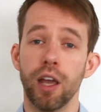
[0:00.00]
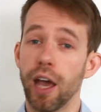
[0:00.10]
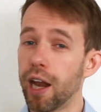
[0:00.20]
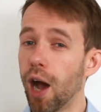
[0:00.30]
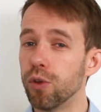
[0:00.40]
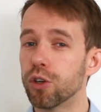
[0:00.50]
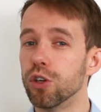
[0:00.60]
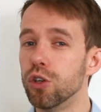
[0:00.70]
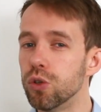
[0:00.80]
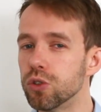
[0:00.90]
and how you
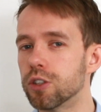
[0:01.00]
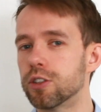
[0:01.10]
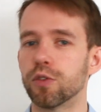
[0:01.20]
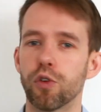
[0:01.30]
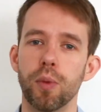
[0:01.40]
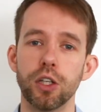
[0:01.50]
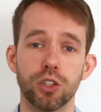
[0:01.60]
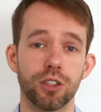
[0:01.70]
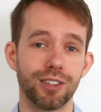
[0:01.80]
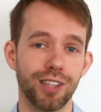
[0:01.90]
can use this
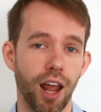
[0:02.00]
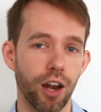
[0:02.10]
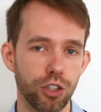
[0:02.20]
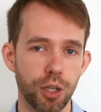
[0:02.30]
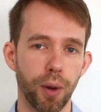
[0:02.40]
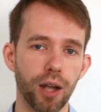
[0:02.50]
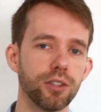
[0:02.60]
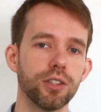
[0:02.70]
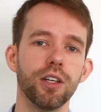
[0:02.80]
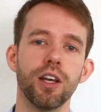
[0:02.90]
information to set energy
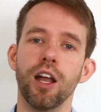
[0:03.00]
policy,